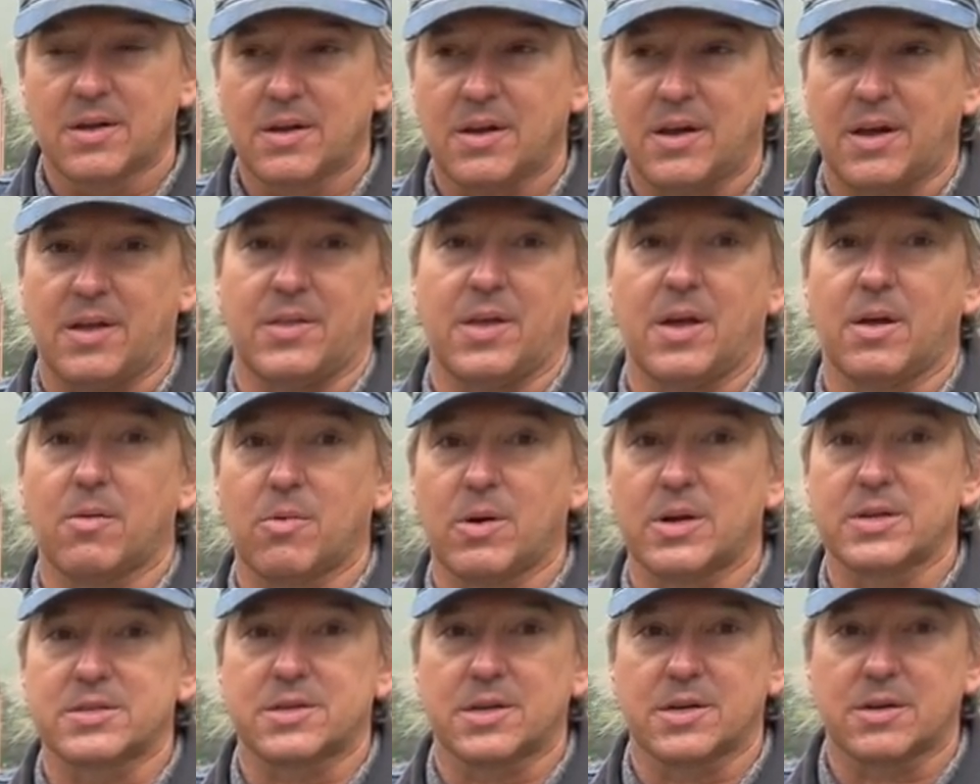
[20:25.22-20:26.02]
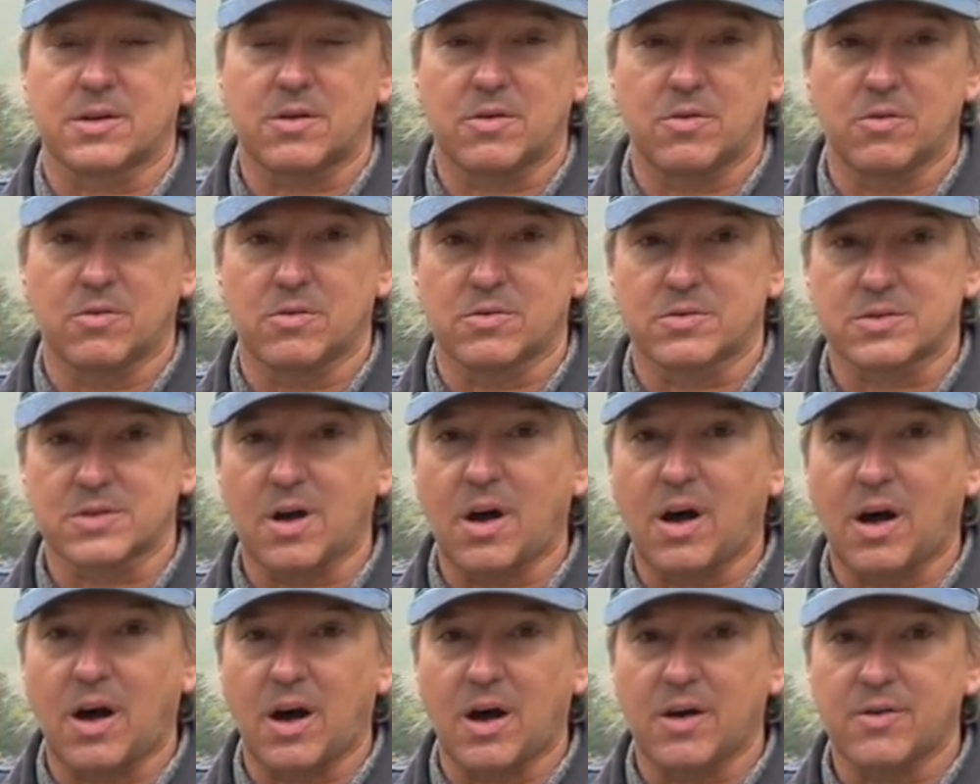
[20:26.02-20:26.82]
And then once it cools
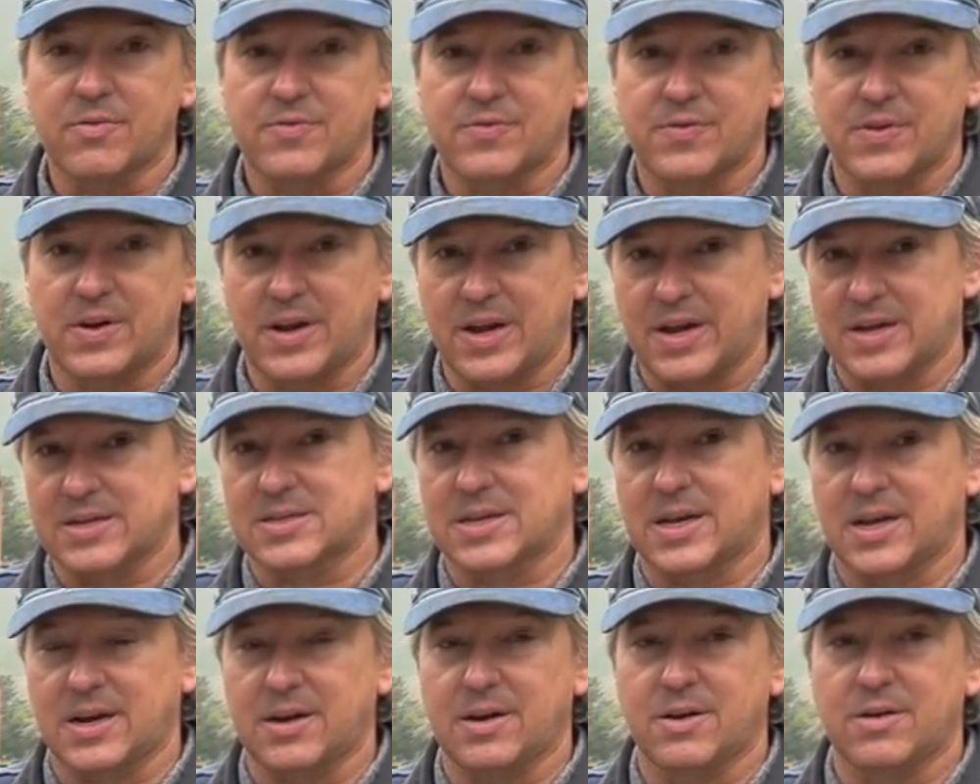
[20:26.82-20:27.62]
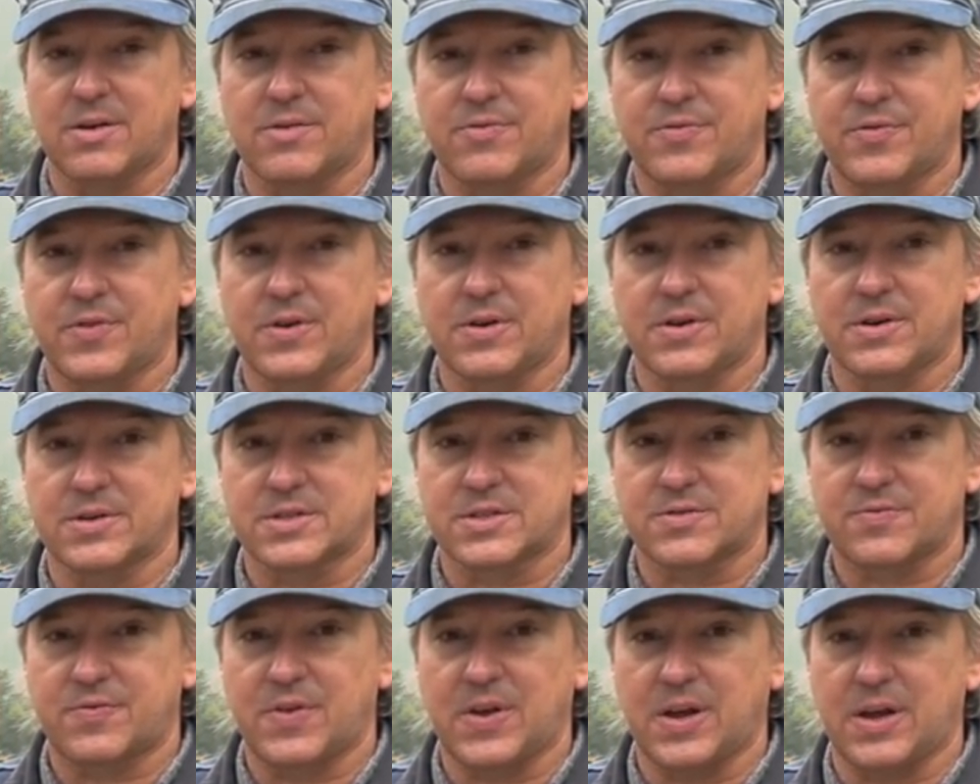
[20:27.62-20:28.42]
off, it has that
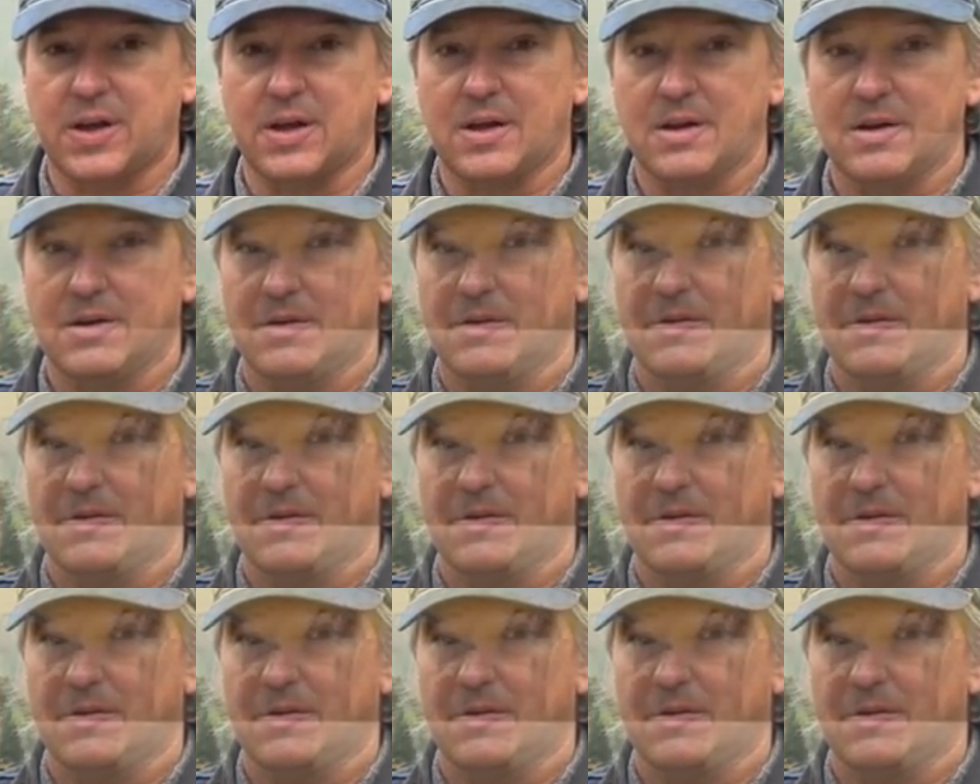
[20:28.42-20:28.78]
interference fit,